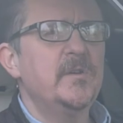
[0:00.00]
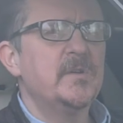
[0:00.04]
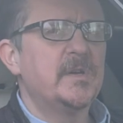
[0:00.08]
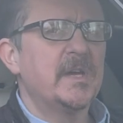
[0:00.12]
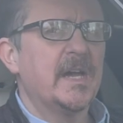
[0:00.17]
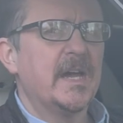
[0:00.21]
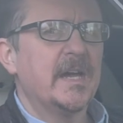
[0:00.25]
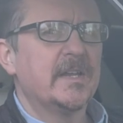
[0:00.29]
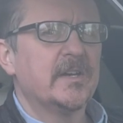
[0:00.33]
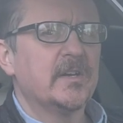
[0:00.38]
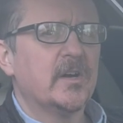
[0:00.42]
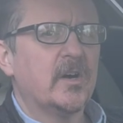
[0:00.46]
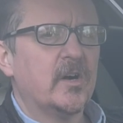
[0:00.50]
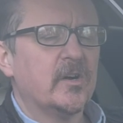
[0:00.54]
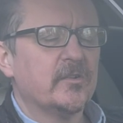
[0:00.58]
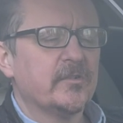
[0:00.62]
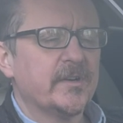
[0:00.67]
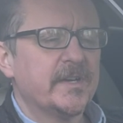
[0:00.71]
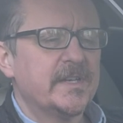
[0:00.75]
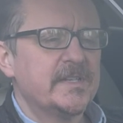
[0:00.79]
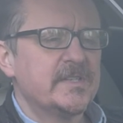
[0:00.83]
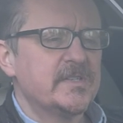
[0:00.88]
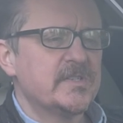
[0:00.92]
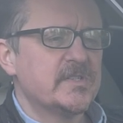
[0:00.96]
you get an
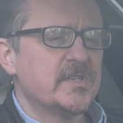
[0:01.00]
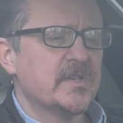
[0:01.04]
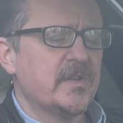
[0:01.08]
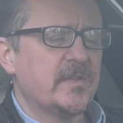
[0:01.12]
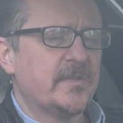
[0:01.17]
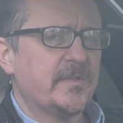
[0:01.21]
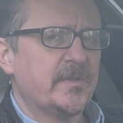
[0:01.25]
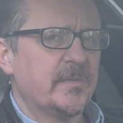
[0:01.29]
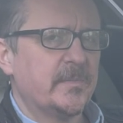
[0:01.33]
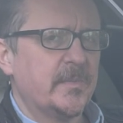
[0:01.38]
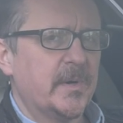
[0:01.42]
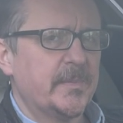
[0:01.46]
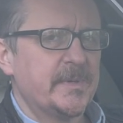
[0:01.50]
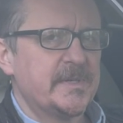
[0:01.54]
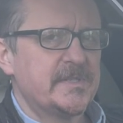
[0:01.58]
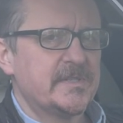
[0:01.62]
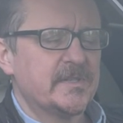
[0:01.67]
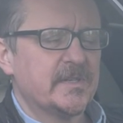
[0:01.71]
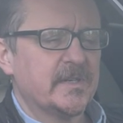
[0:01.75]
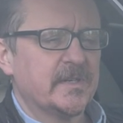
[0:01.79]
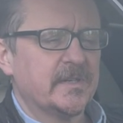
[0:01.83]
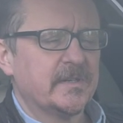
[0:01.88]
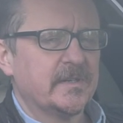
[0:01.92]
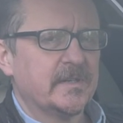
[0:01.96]
orange
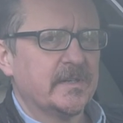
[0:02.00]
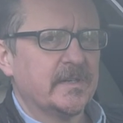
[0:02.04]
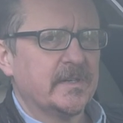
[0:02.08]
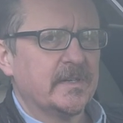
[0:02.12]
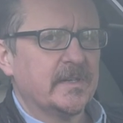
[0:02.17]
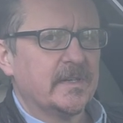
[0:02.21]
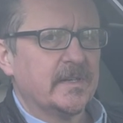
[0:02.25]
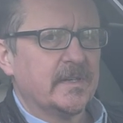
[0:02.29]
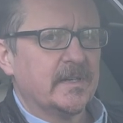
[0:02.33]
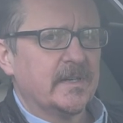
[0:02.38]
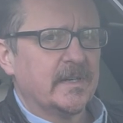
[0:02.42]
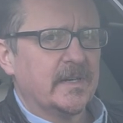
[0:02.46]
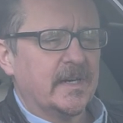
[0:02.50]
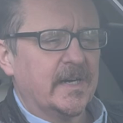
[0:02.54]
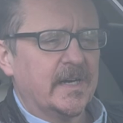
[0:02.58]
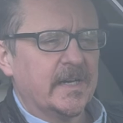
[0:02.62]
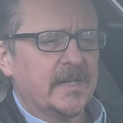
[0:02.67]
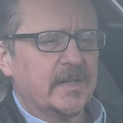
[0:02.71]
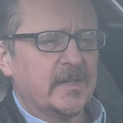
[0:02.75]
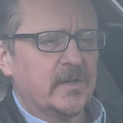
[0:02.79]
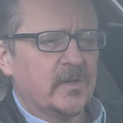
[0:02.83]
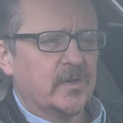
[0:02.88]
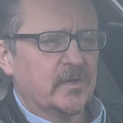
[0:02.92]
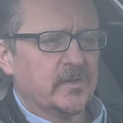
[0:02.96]
thermometer
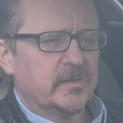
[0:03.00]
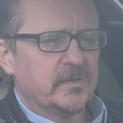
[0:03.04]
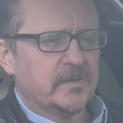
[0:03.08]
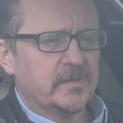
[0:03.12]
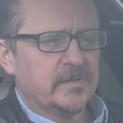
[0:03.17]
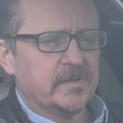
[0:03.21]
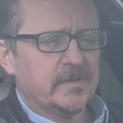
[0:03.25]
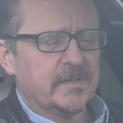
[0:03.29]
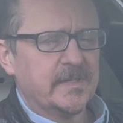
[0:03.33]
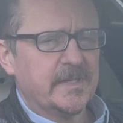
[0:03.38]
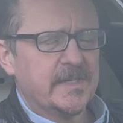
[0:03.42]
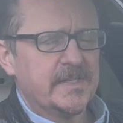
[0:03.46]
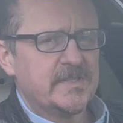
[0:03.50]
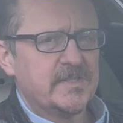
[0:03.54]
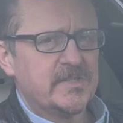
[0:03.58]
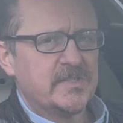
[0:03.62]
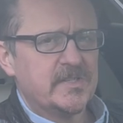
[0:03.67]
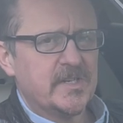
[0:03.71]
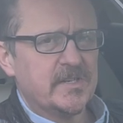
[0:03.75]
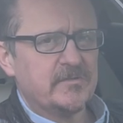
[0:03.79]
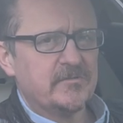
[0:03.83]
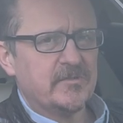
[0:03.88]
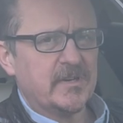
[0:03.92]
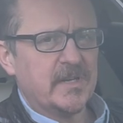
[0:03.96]
icon, it's
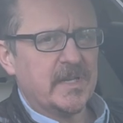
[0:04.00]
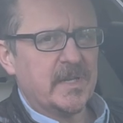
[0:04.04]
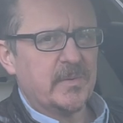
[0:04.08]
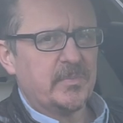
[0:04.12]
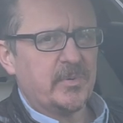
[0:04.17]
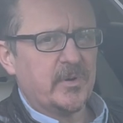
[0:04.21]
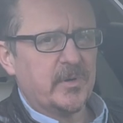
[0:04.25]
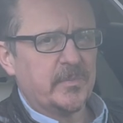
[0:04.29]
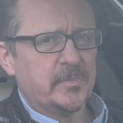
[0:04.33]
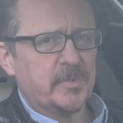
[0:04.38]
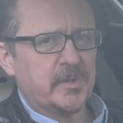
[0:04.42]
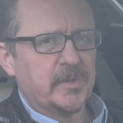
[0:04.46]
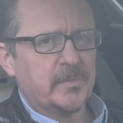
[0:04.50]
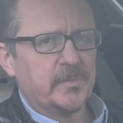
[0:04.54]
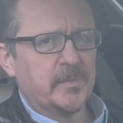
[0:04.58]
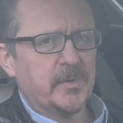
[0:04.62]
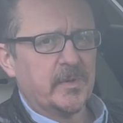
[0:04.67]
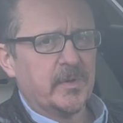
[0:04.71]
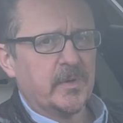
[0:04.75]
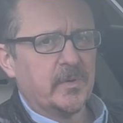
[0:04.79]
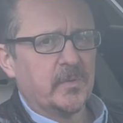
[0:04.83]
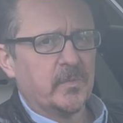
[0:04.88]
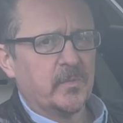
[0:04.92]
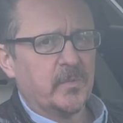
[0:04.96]
generally a problem
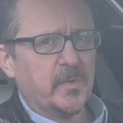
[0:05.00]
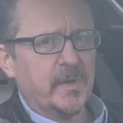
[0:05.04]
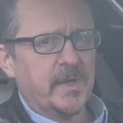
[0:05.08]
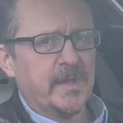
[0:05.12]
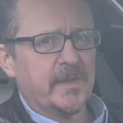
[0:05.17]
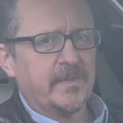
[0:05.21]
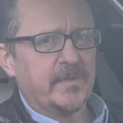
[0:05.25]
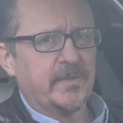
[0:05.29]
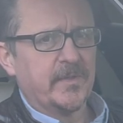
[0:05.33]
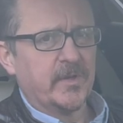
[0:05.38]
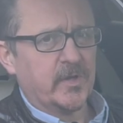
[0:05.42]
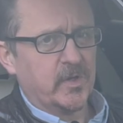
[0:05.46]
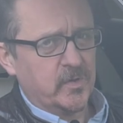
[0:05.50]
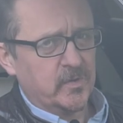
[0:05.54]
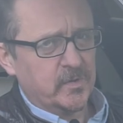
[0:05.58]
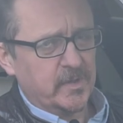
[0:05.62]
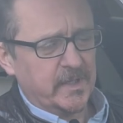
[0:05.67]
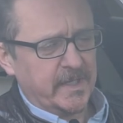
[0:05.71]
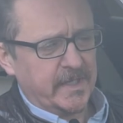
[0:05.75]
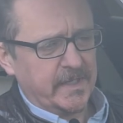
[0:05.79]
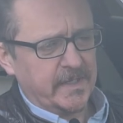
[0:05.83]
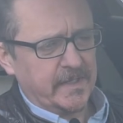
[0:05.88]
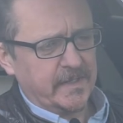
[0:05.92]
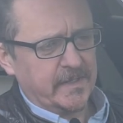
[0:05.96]
with the
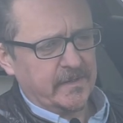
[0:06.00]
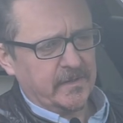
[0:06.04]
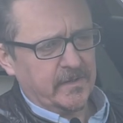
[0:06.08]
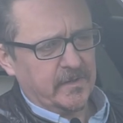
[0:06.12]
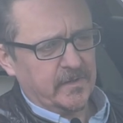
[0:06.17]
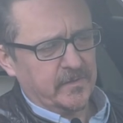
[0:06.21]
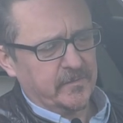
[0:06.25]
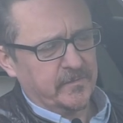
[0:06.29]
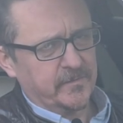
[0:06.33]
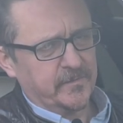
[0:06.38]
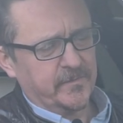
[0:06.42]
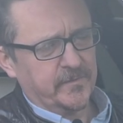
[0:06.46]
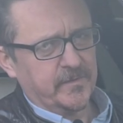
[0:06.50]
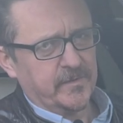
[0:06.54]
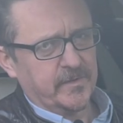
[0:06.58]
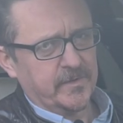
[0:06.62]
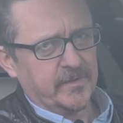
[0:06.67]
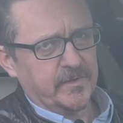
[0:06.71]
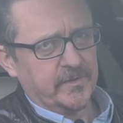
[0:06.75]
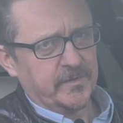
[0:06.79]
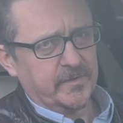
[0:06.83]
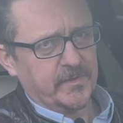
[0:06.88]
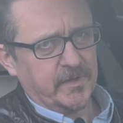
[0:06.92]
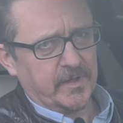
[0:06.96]
cooling of
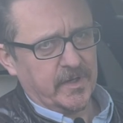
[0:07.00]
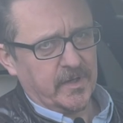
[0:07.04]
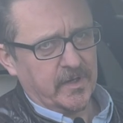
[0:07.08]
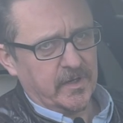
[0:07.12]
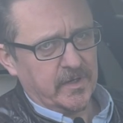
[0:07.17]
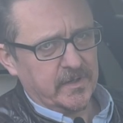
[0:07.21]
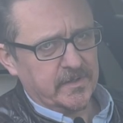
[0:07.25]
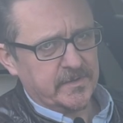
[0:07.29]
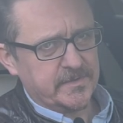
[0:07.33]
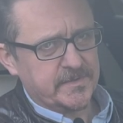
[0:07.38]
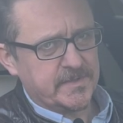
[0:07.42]
the car.